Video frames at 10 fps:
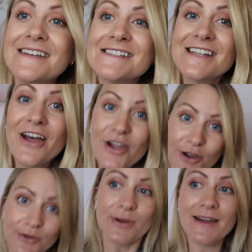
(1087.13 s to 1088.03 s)

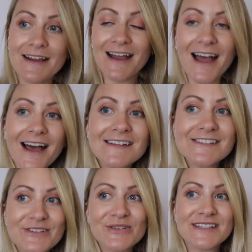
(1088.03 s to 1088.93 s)
So,
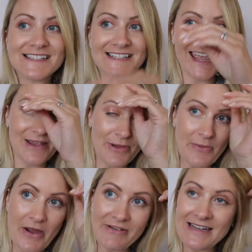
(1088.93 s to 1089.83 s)
as you can see, we
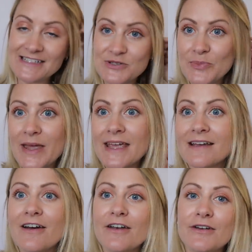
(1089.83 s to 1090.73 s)
were a little bit
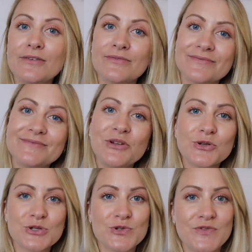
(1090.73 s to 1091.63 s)
kind of
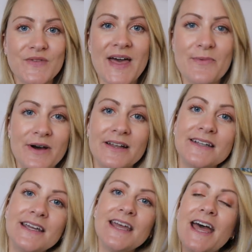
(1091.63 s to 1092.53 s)
not sure on that
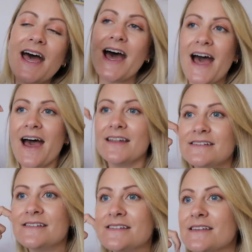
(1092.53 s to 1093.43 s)
one,
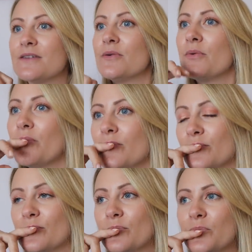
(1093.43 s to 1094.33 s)
and
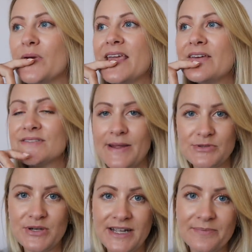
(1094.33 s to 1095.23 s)
we have
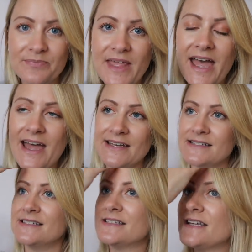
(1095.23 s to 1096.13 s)
slept on it,
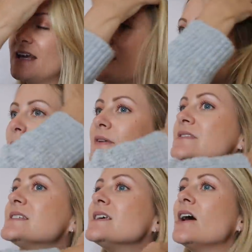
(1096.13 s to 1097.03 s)
and we've
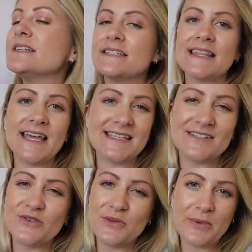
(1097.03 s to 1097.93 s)
decided that
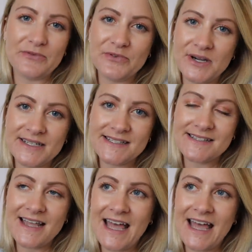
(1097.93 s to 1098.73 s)
it's not the one for us.